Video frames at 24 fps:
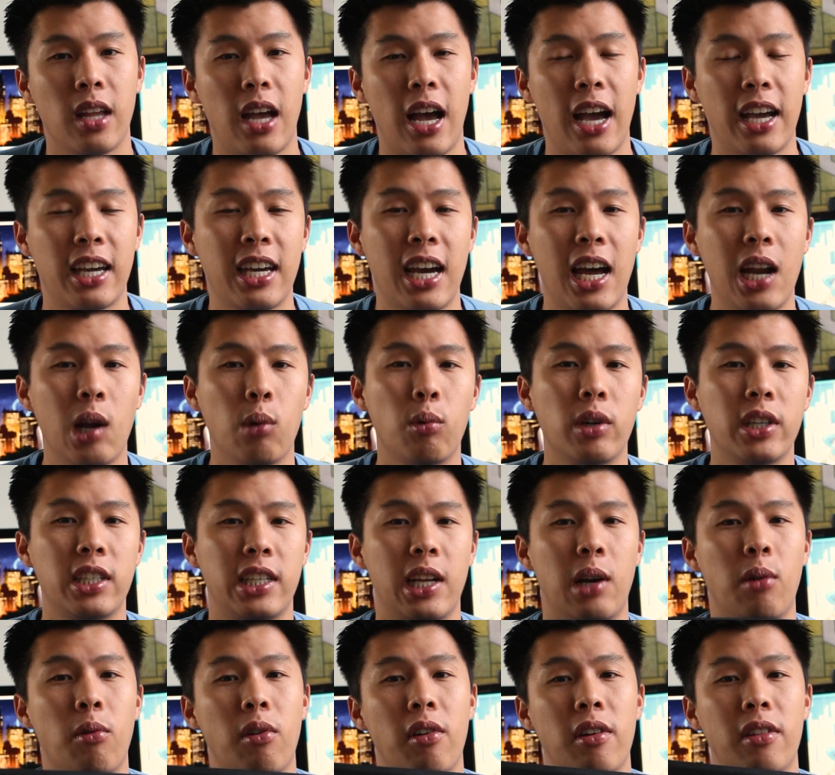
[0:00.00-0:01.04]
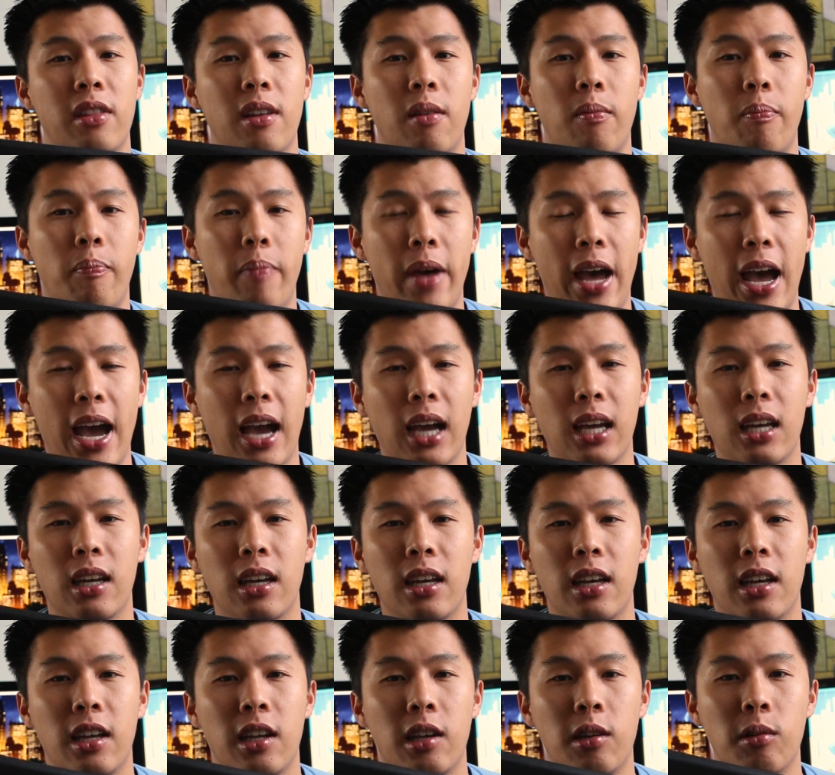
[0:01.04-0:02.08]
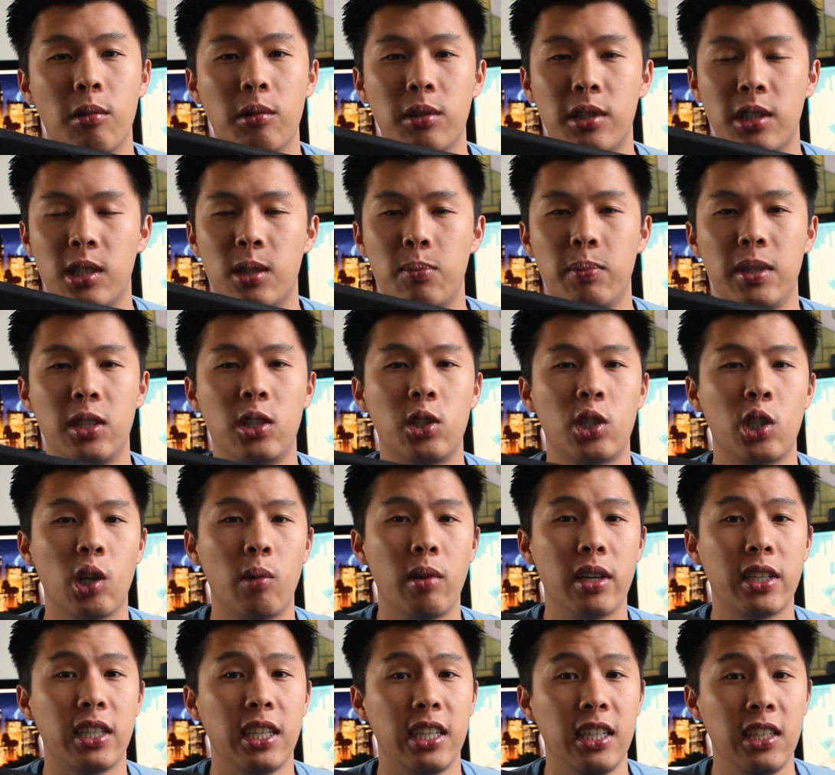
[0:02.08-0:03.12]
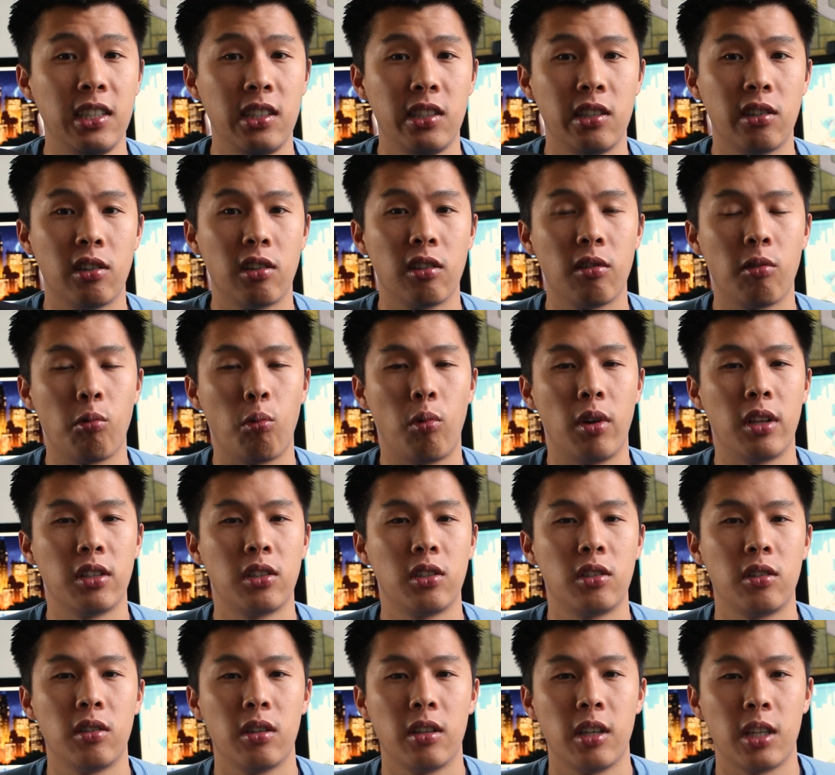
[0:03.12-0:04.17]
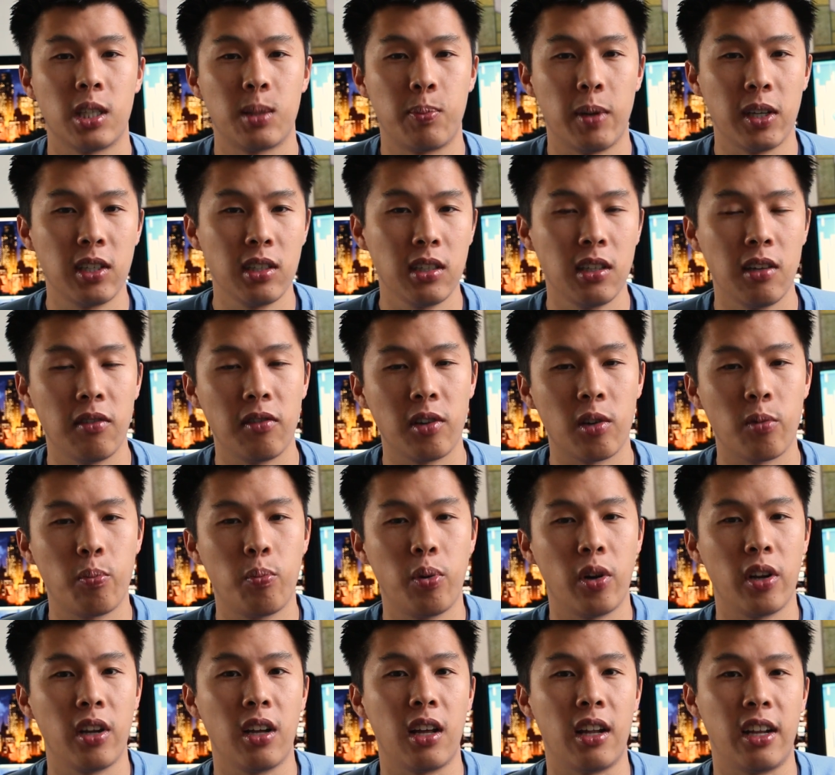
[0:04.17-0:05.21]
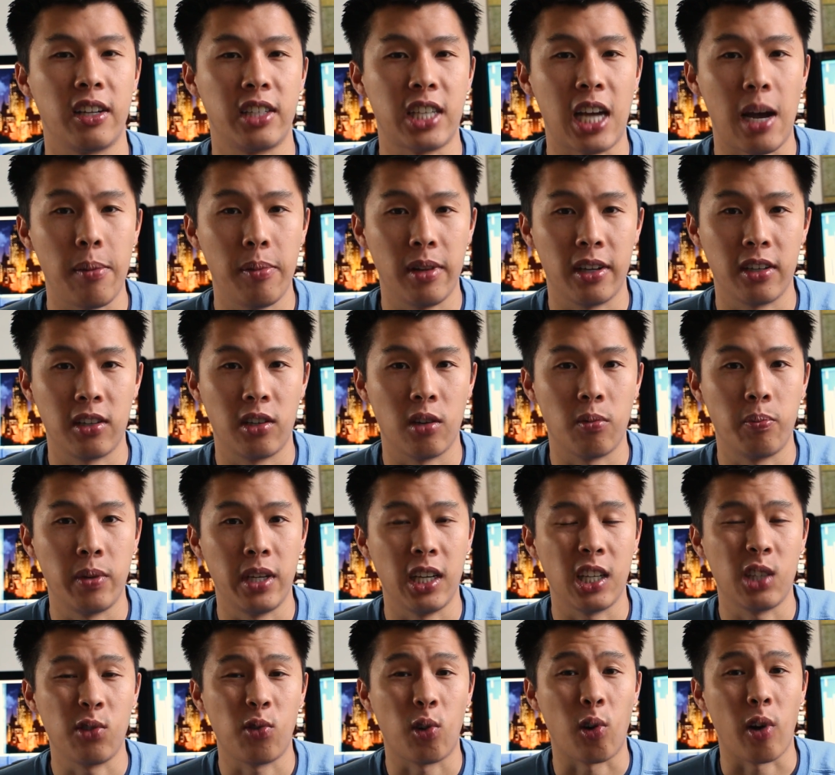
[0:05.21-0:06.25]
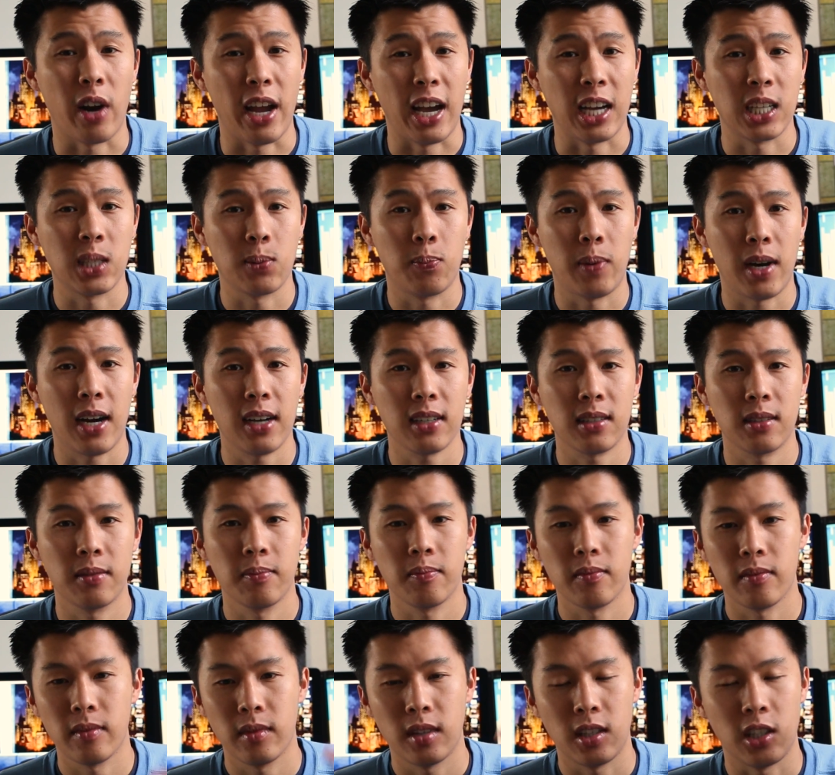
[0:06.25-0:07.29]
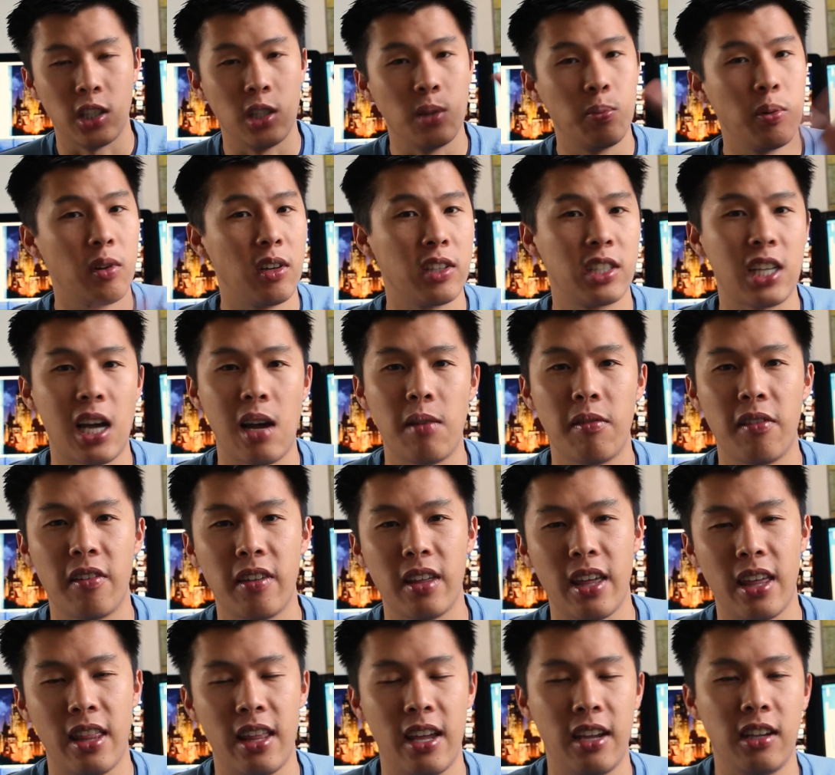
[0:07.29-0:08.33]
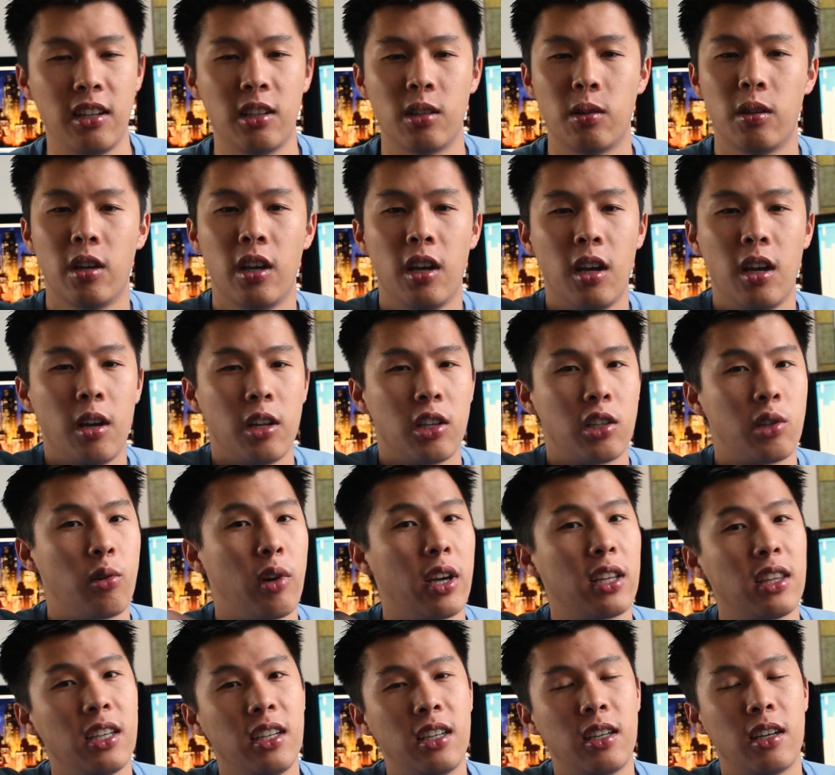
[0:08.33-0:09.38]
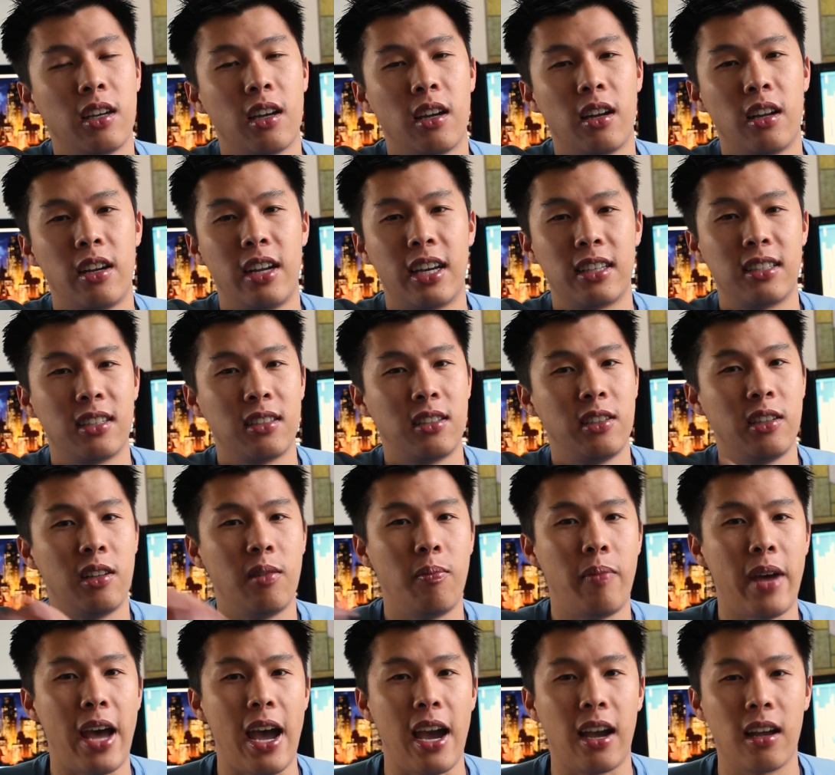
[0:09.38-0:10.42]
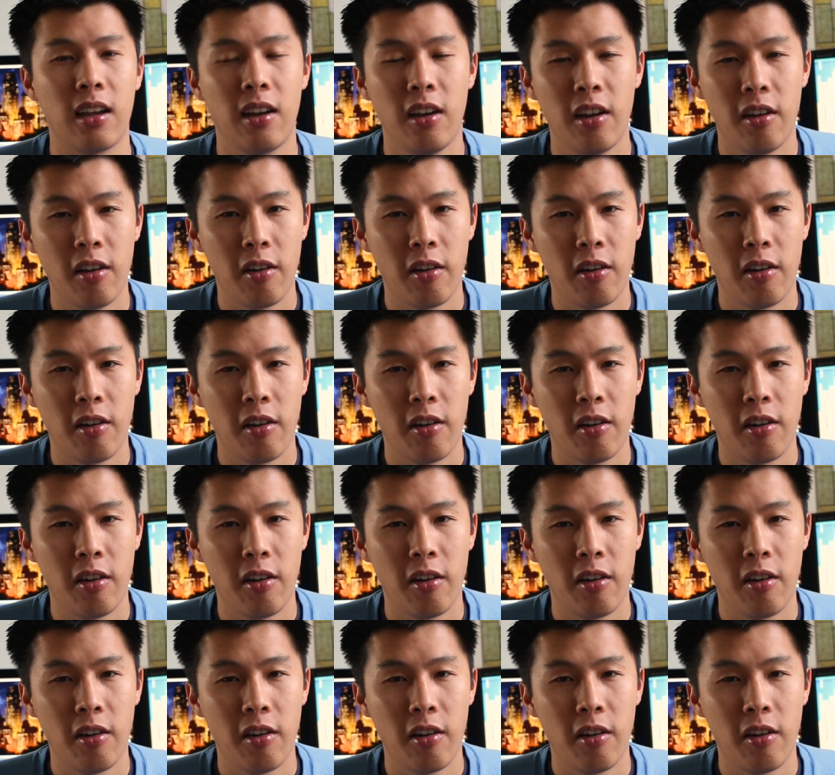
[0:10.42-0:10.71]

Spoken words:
I kind of wish they were in the back. It will just be so much easier once, especially if you're putting it on top of like your PS4 or Xbox, you just put on top of it and then you directly connect it to the back.